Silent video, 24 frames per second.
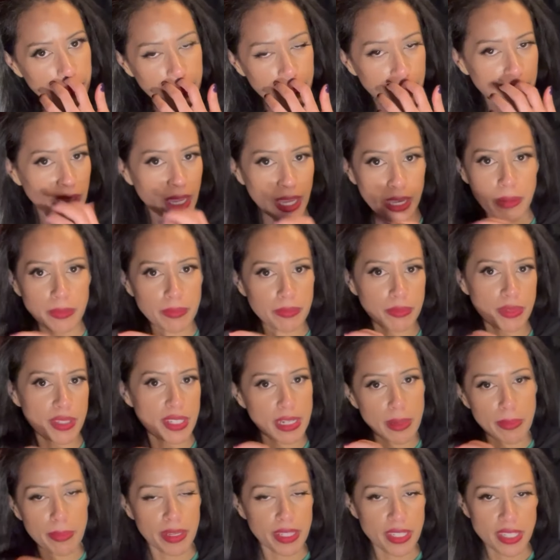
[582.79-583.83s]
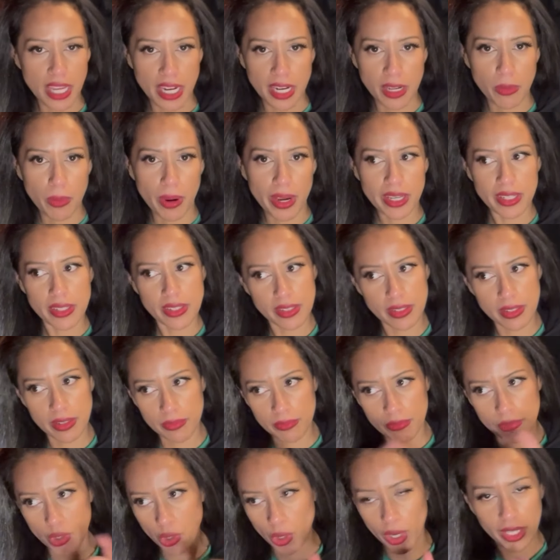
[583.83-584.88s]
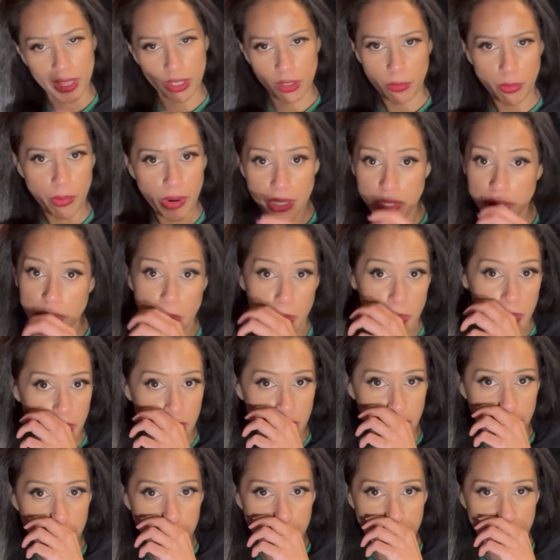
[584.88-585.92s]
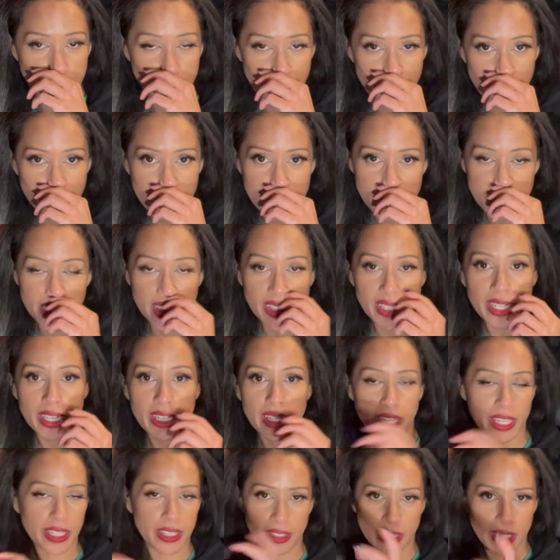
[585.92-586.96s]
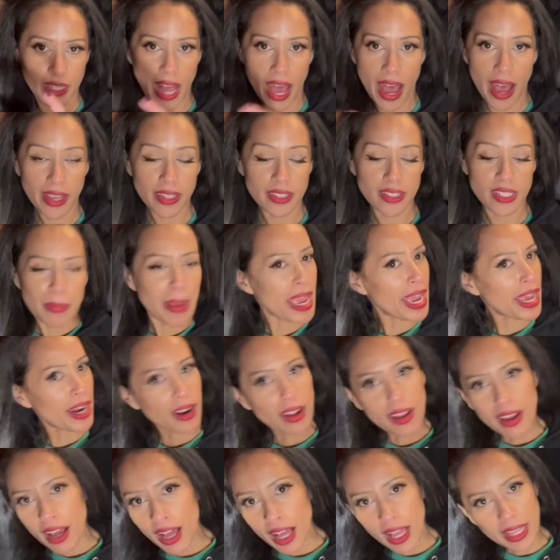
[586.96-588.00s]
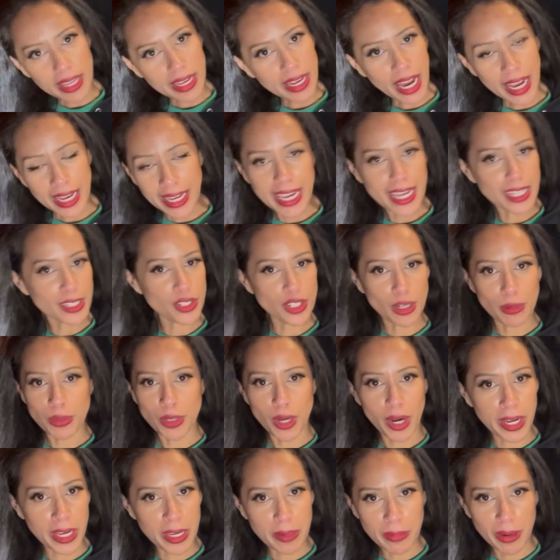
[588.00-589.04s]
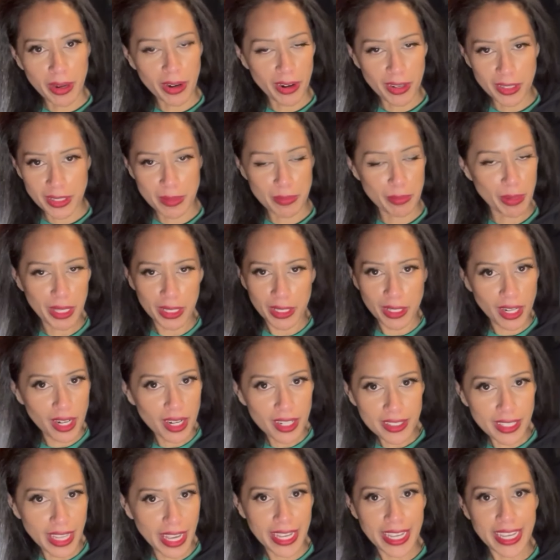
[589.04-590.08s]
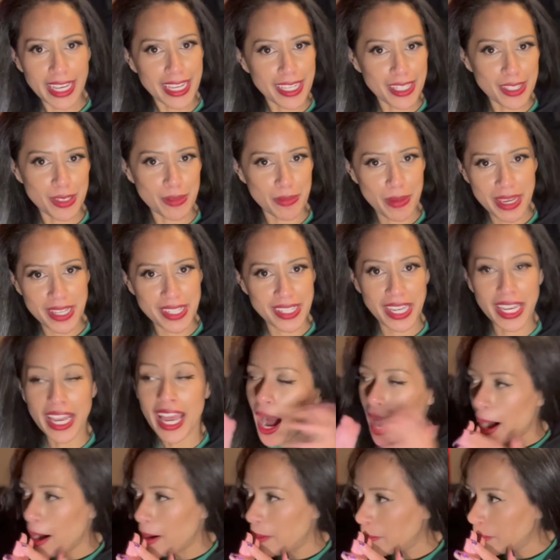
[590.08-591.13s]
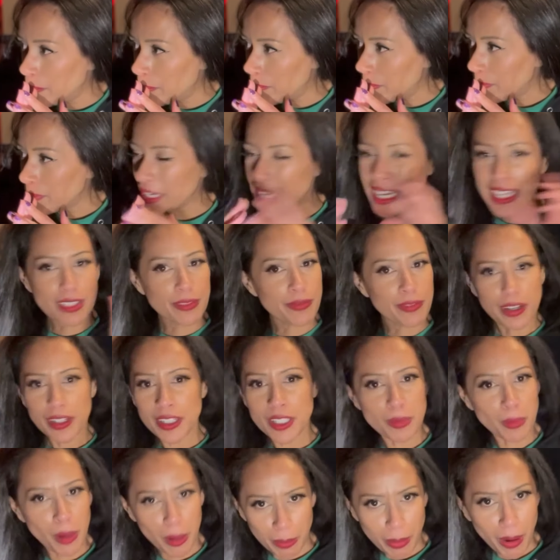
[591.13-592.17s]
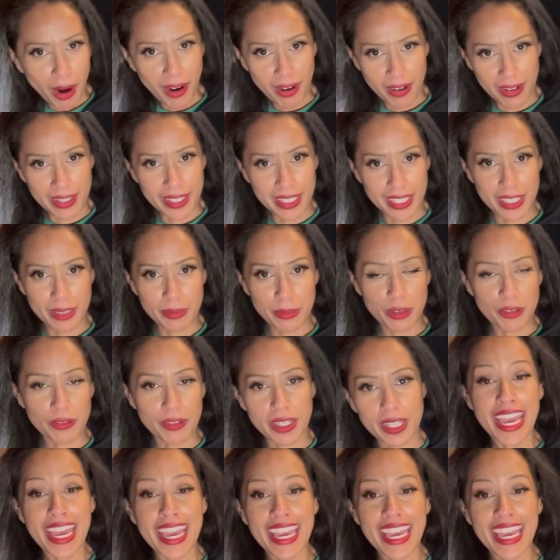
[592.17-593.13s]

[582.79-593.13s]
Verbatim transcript: like snippets anyways during their press tour that they've been doing recently, like the cast. Man, like I can't stop talking about Austin Butler. Like he's amazing. He has a very small part in the movie.